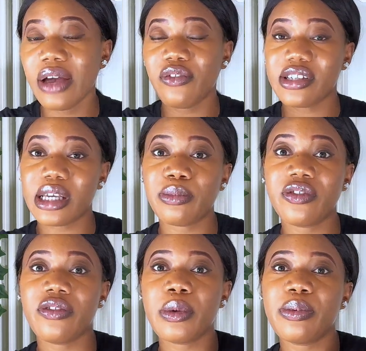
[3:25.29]
For example, if
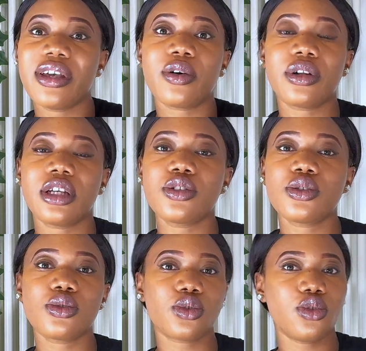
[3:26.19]
the VPN connects
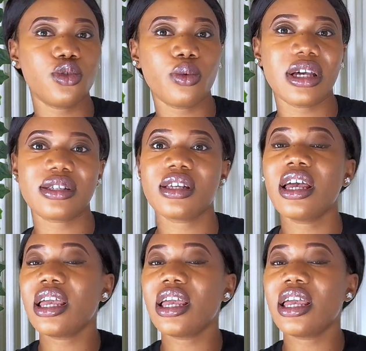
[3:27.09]
you to US,